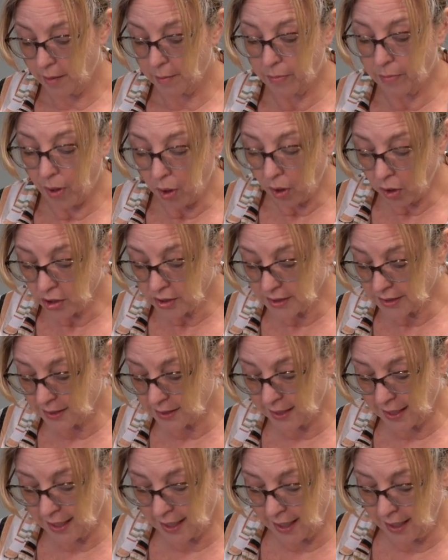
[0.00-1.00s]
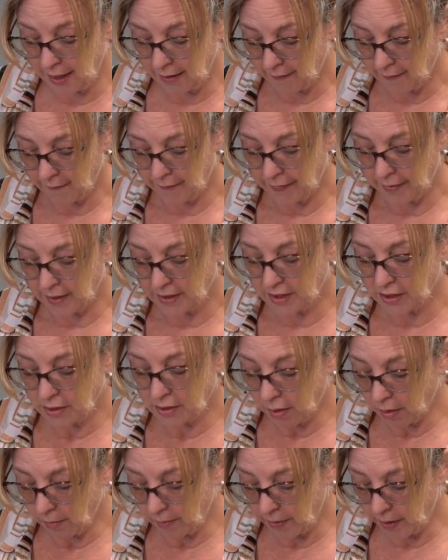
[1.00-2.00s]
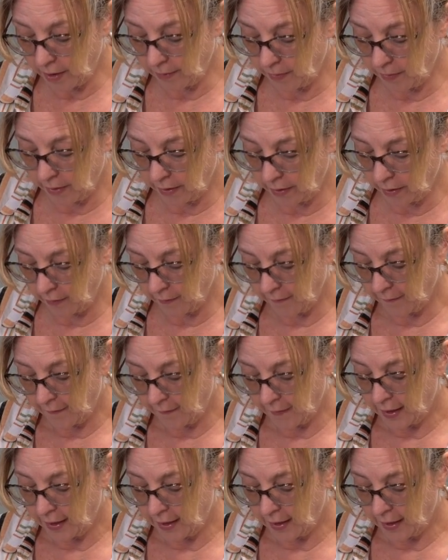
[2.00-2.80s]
parsley, salt and pepper.